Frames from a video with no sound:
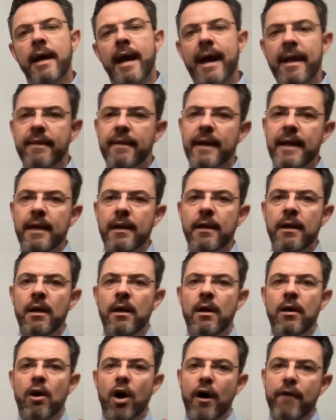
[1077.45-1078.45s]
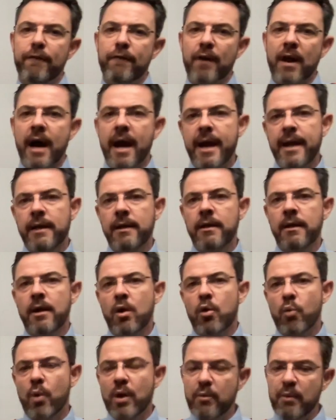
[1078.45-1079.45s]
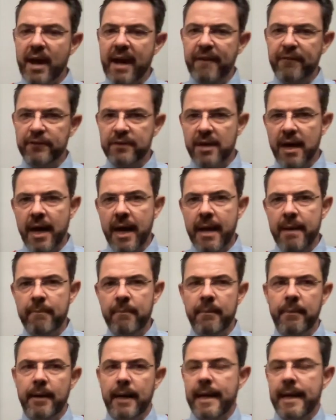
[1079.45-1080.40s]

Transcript: And then offline, when we have time,